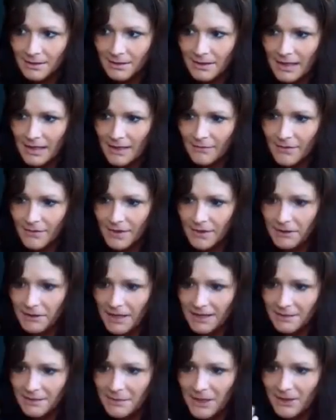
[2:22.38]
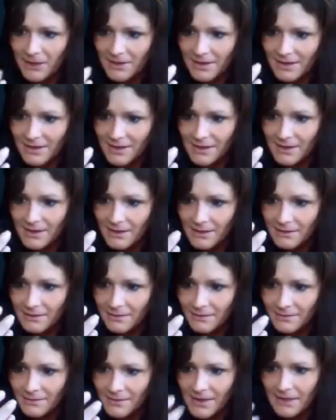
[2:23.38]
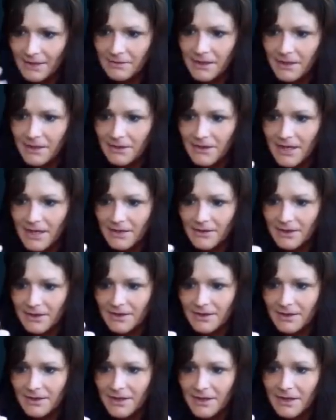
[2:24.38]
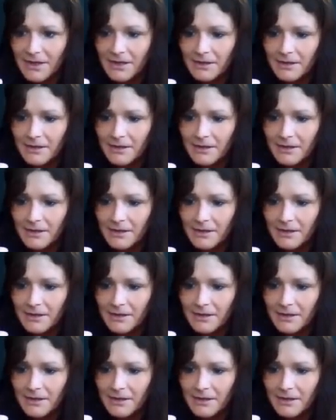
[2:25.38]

have the correct amount still. There we go, that looks good.